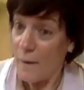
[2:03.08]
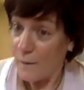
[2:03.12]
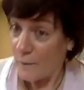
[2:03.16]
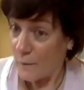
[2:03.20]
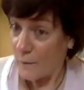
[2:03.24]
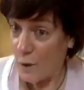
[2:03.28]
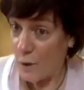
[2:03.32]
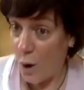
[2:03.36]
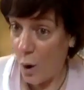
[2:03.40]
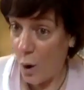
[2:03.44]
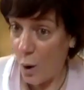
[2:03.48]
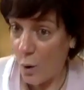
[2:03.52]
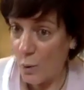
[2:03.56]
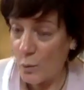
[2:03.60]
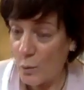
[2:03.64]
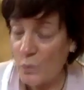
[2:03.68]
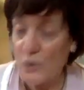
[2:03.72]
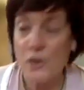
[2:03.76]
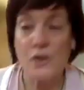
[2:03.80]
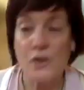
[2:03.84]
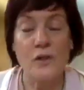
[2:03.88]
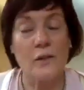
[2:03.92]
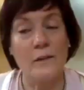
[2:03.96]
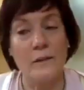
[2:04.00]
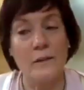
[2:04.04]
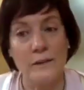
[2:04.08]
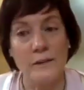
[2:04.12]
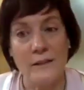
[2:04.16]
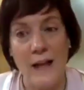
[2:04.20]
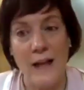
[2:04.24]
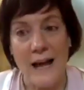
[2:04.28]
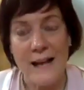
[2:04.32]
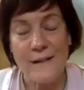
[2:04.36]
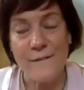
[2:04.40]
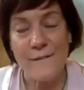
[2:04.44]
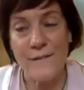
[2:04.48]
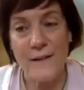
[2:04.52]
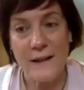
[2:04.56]
coach,
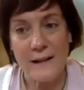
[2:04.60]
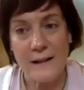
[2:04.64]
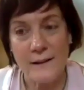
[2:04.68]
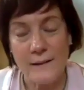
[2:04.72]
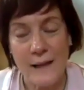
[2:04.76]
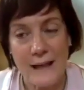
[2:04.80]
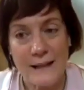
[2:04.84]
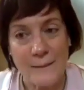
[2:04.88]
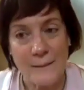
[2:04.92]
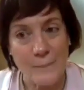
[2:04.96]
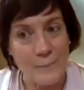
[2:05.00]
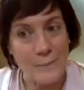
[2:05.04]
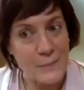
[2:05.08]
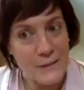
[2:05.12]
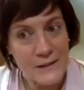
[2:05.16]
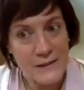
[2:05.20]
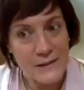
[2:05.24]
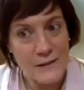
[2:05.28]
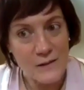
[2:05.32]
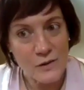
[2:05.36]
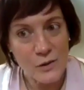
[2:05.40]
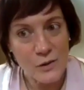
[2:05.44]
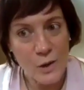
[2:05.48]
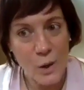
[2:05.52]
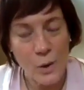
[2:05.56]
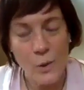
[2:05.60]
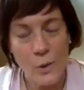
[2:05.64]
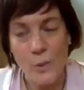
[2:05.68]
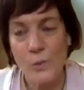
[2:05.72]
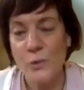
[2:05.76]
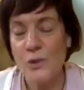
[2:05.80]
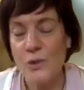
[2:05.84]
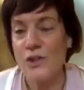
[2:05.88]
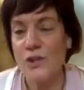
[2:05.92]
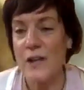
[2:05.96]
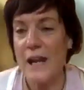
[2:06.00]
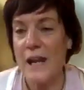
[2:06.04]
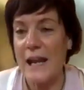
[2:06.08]
life and like business
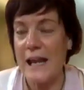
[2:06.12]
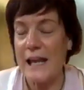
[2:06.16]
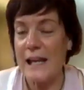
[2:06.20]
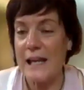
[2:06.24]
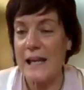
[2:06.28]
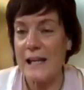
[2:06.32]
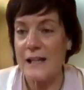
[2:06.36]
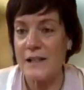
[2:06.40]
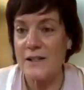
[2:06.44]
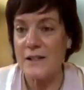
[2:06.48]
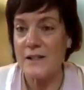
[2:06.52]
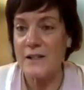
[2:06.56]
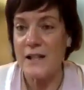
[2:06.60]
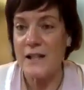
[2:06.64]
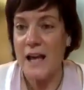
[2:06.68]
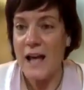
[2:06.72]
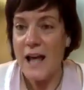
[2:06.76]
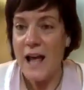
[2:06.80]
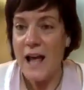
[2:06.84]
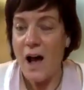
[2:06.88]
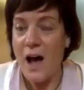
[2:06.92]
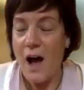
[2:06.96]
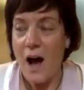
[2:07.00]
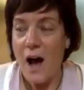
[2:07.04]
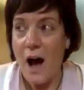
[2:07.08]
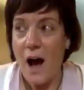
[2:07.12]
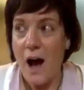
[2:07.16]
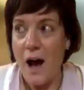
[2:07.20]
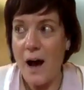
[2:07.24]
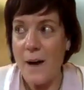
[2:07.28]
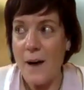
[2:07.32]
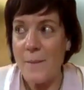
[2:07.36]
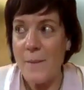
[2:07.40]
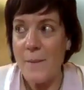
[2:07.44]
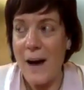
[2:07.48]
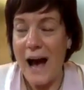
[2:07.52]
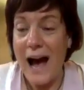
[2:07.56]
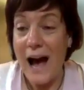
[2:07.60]
coach, and
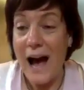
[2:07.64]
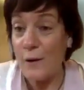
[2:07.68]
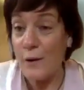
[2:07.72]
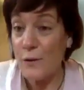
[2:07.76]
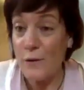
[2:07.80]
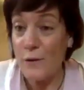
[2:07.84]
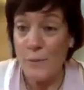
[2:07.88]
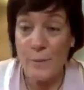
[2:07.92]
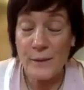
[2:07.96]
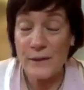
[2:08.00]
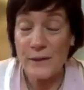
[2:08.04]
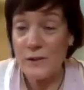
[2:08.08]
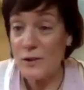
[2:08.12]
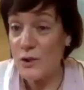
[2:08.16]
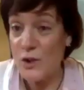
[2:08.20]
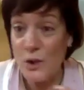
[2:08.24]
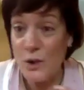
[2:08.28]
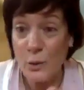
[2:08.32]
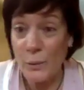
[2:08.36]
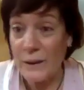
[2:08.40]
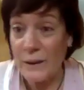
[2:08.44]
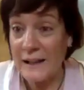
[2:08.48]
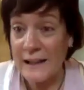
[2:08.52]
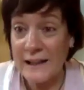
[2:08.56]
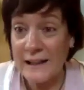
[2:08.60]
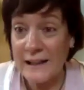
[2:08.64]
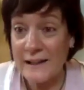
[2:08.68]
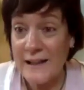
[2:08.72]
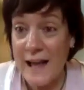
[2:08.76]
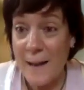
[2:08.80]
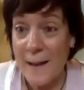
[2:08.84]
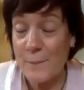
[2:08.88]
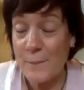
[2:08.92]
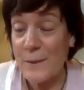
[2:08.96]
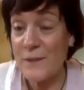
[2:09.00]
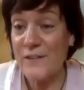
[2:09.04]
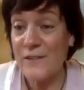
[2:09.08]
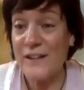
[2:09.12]
how you've been doing
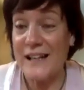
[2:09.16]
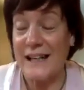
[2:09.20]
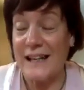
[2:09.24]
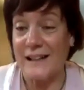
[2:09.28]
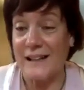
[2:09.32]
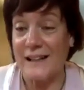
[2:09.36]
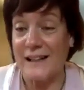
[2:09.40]
that pivoting.